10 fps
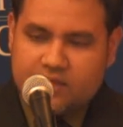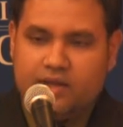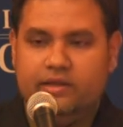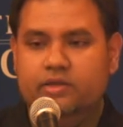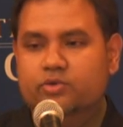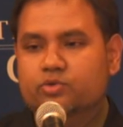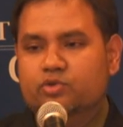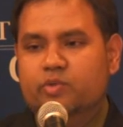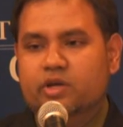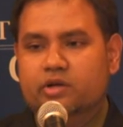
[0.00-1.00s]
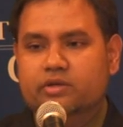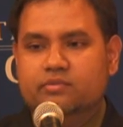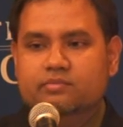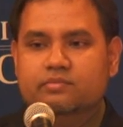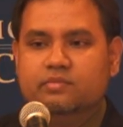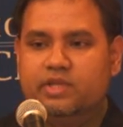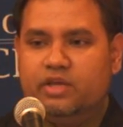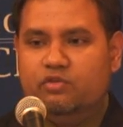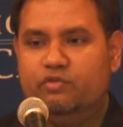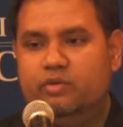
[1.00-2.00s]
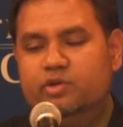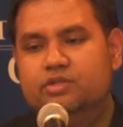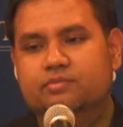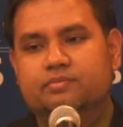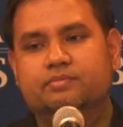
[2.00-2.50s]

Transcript: Let the truth be heard. Thank you very much.